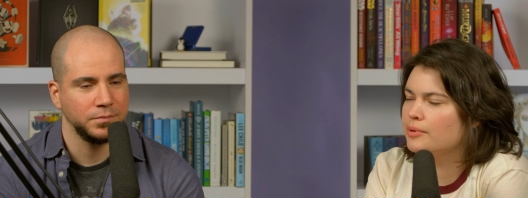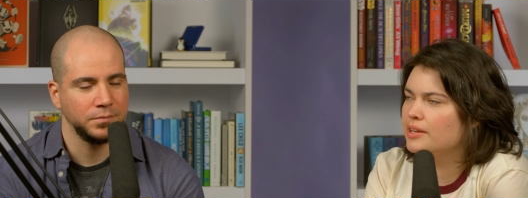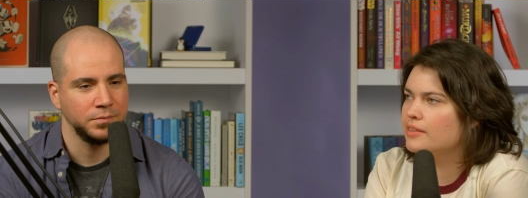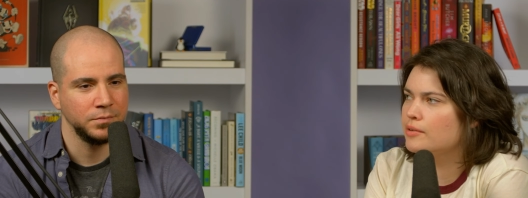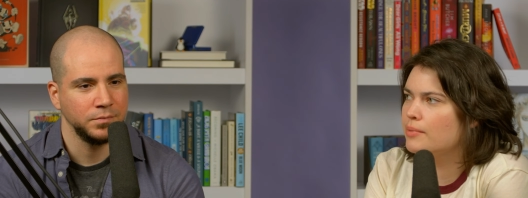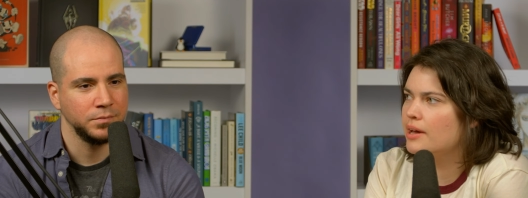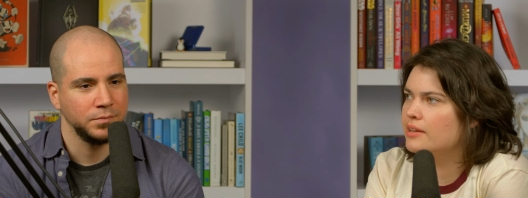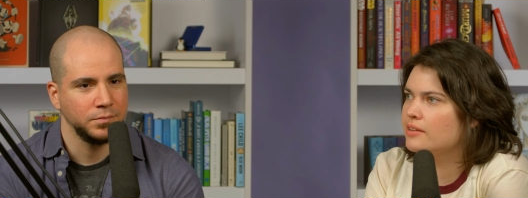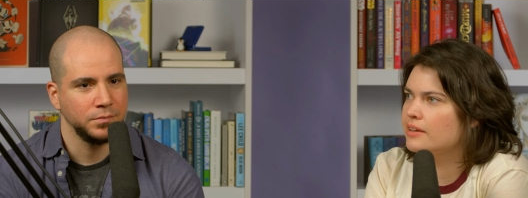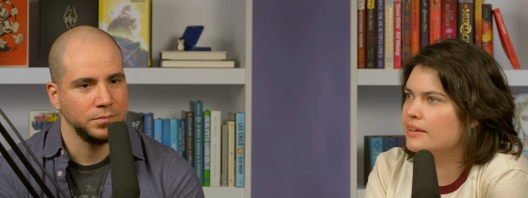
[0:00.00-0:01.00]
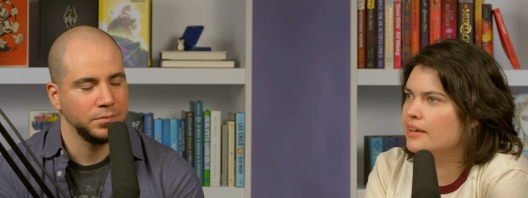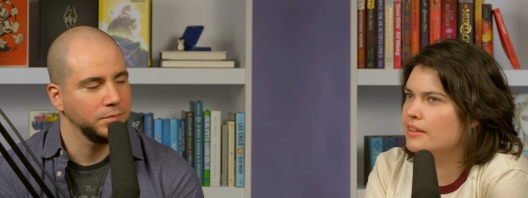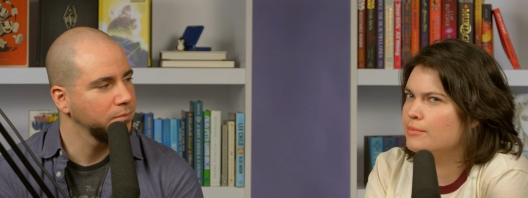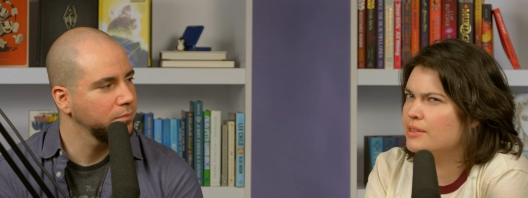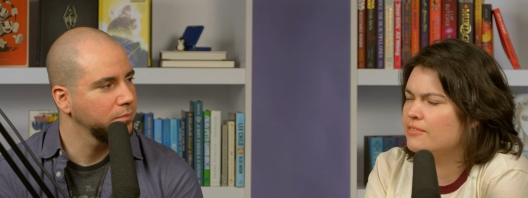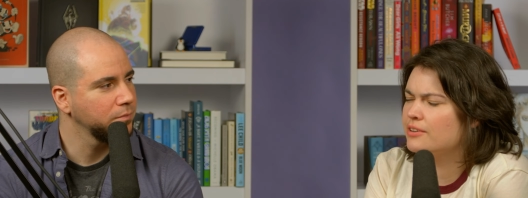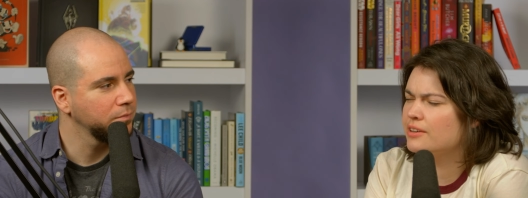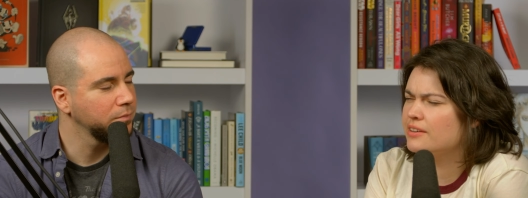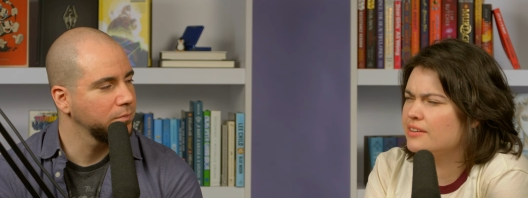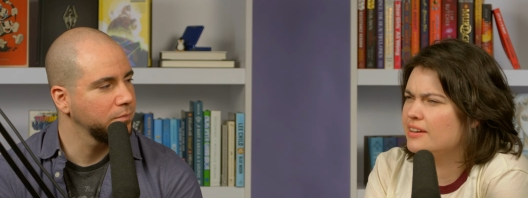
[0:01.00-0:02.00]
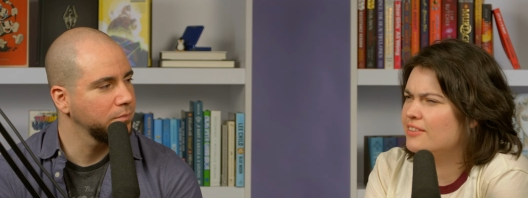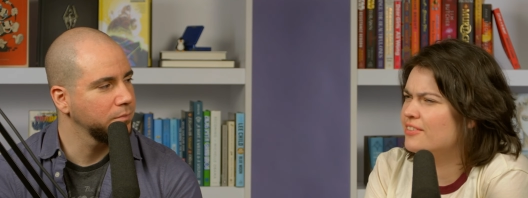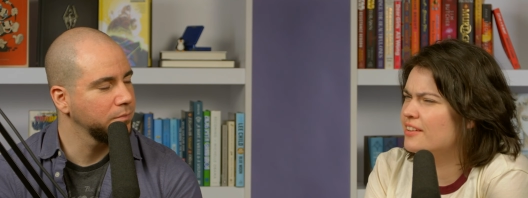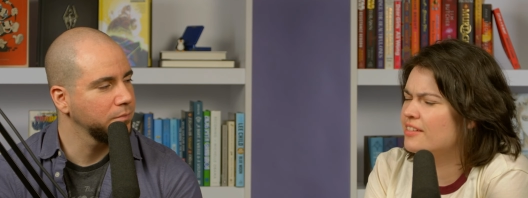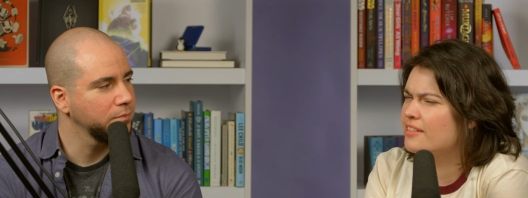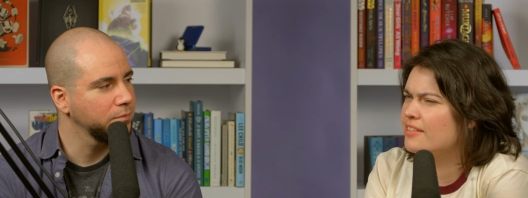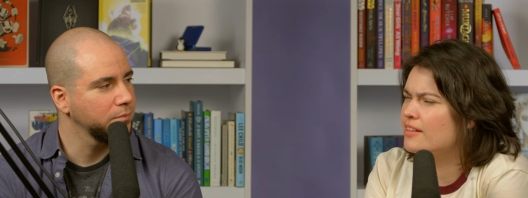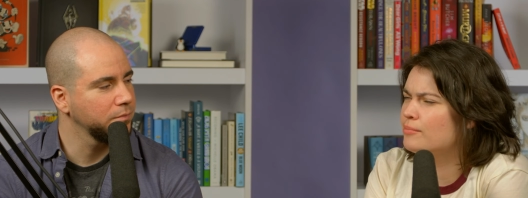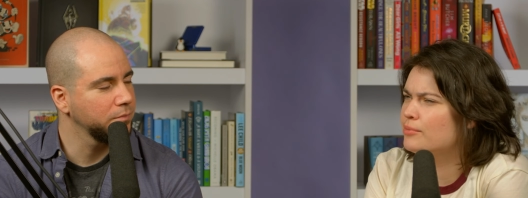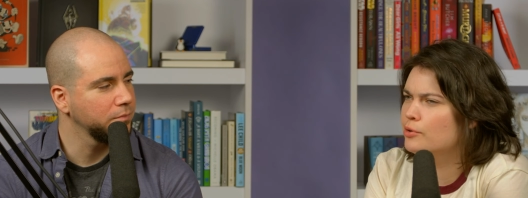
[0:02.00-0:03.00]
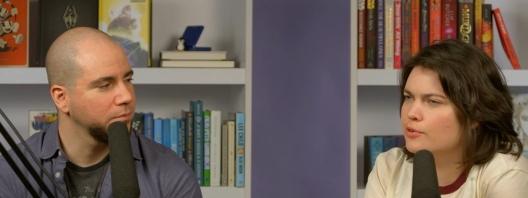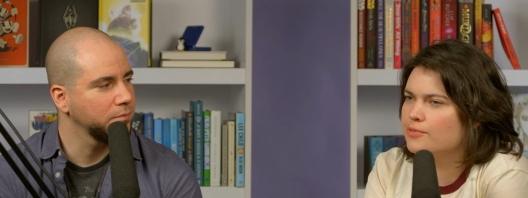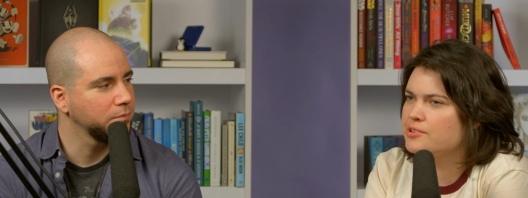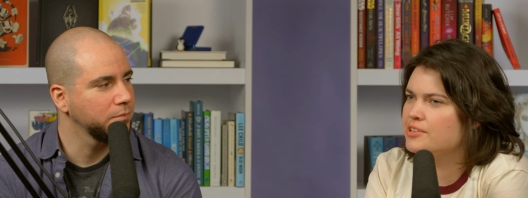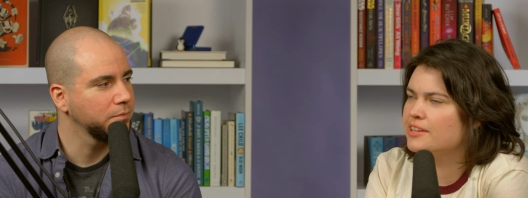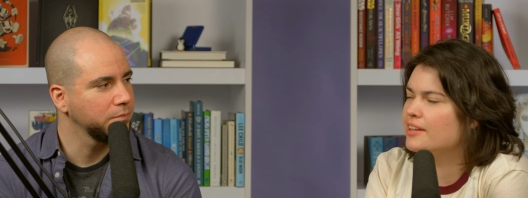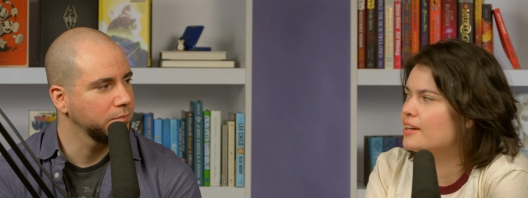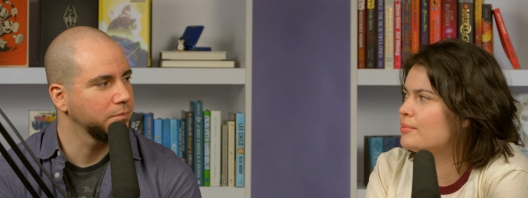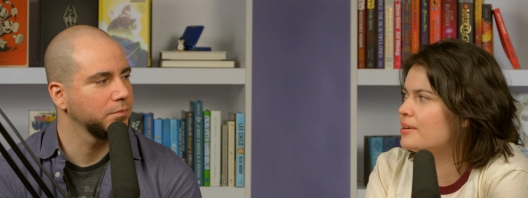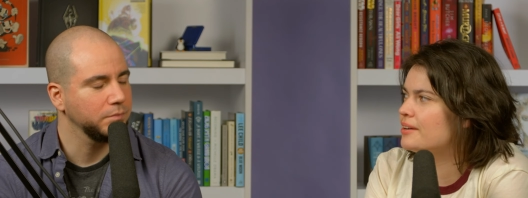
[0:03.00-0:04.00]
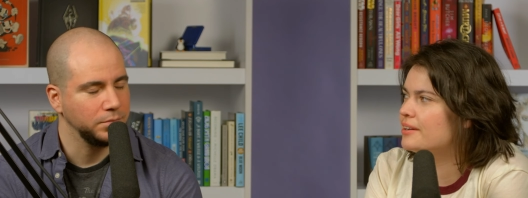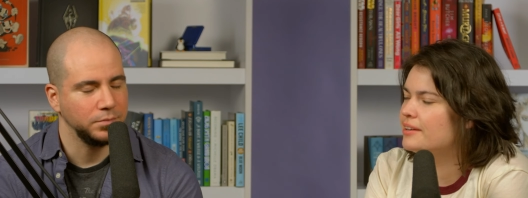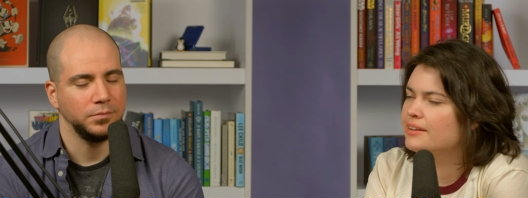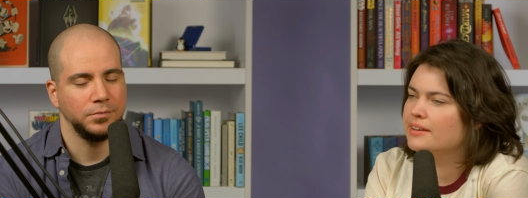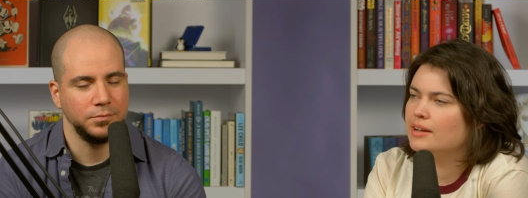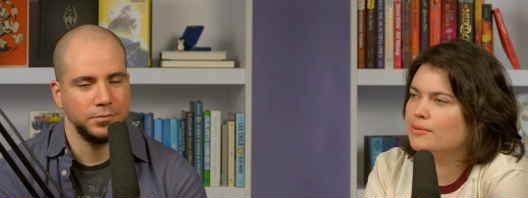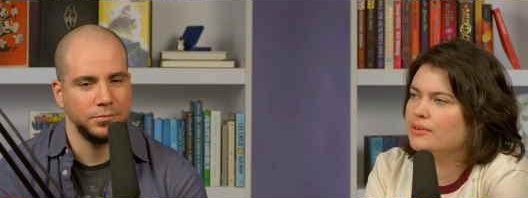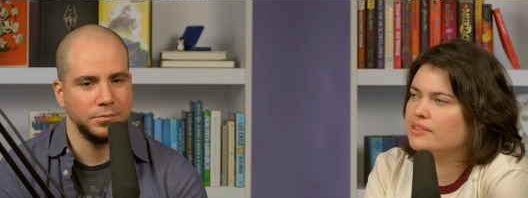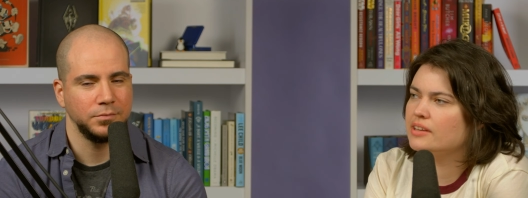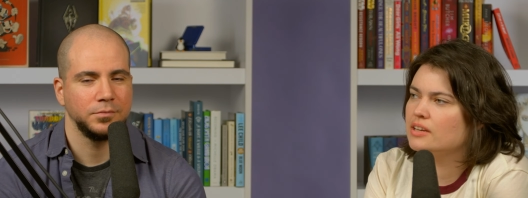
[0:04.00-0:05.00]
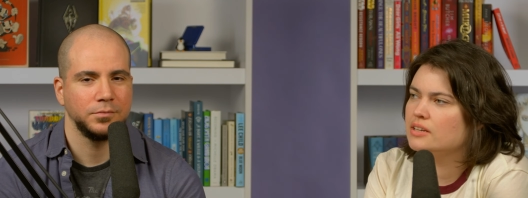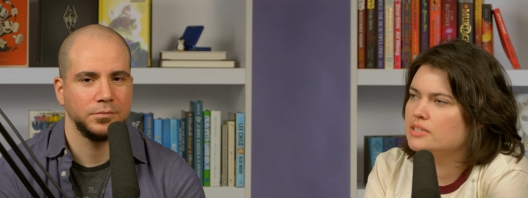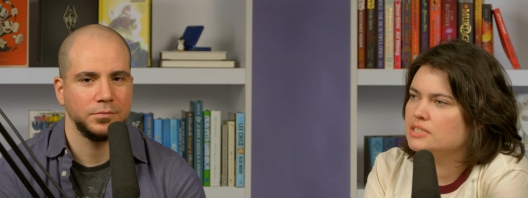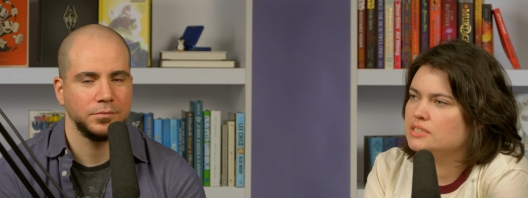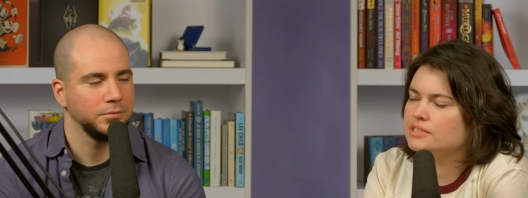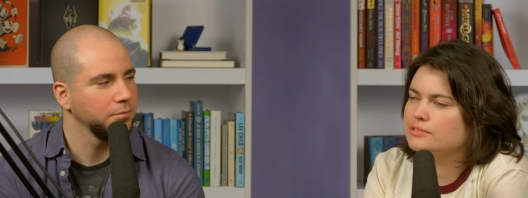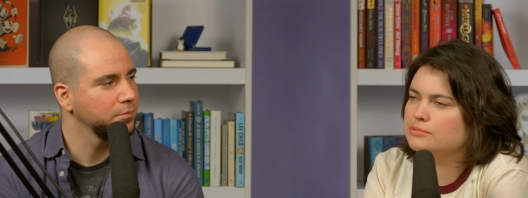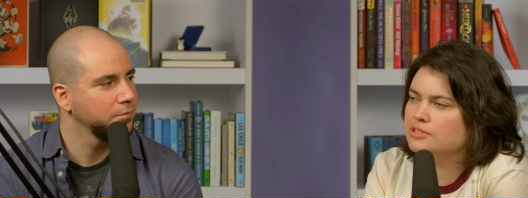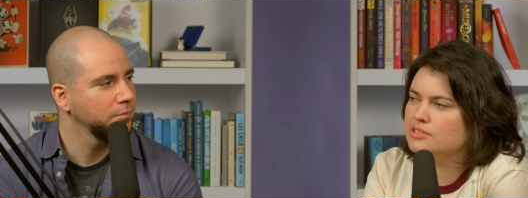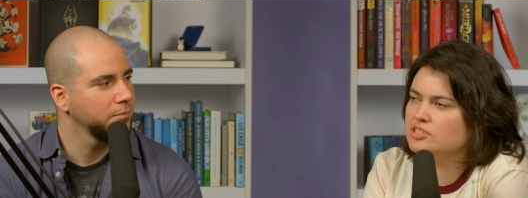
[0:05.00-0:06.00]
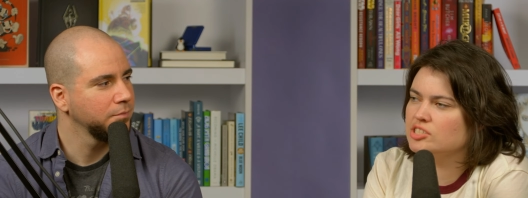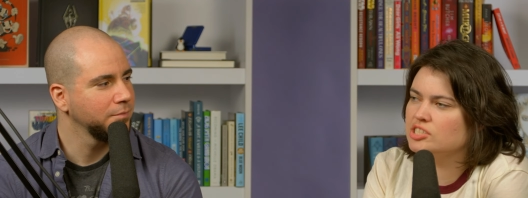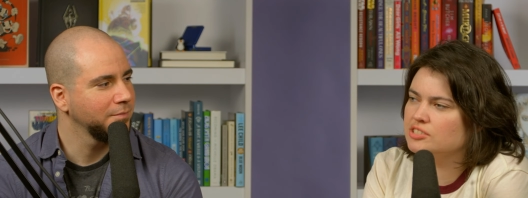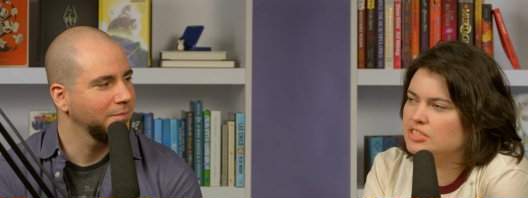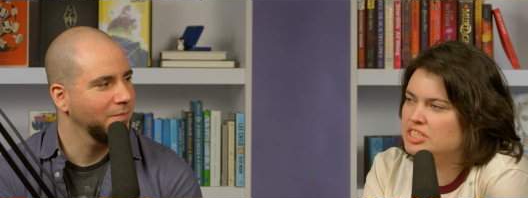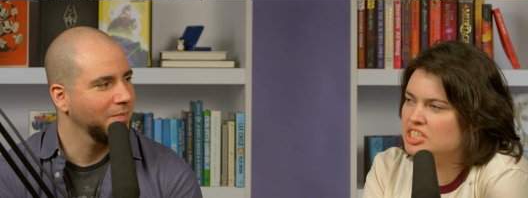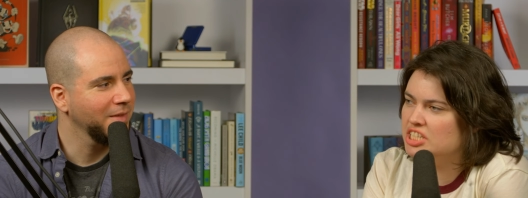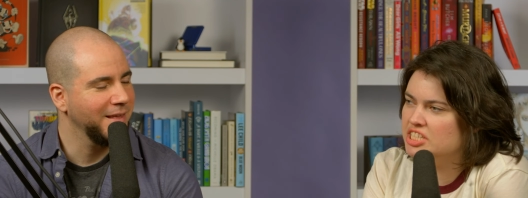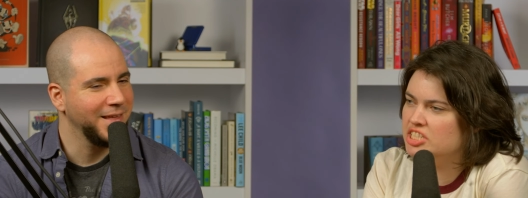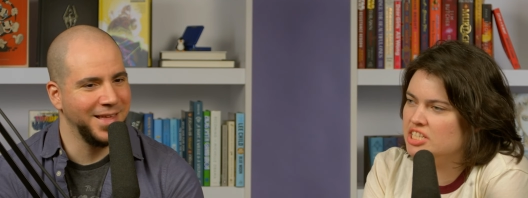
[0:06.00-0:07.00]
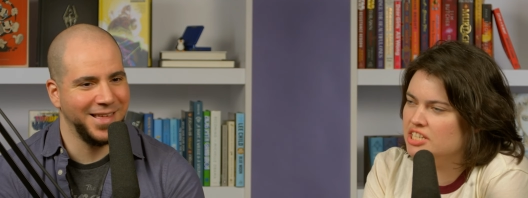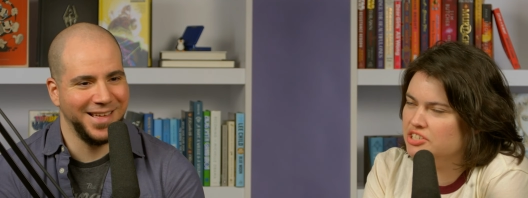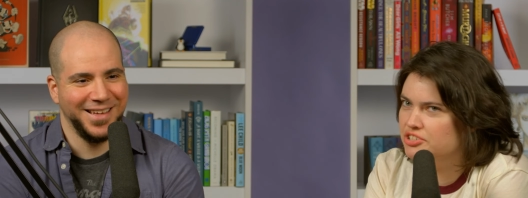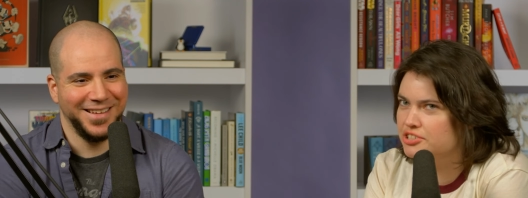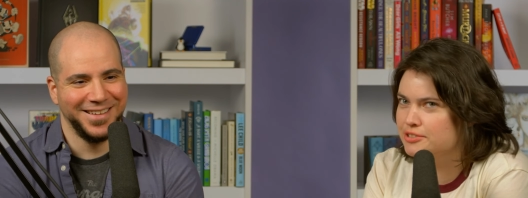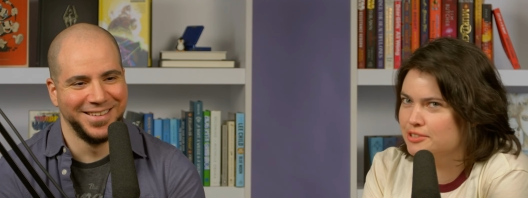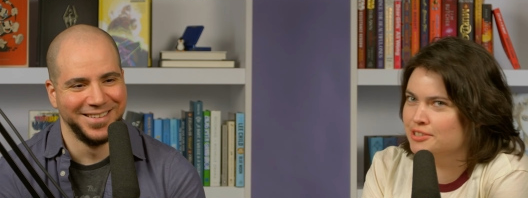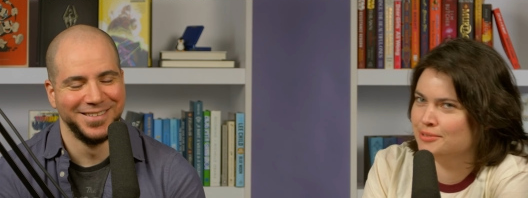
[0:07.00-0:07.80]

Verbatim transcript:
Speaker 1: read them at like a specific. I think it's some university library. Mm. And I hmm. was like, I want the secret J.D. Salinger.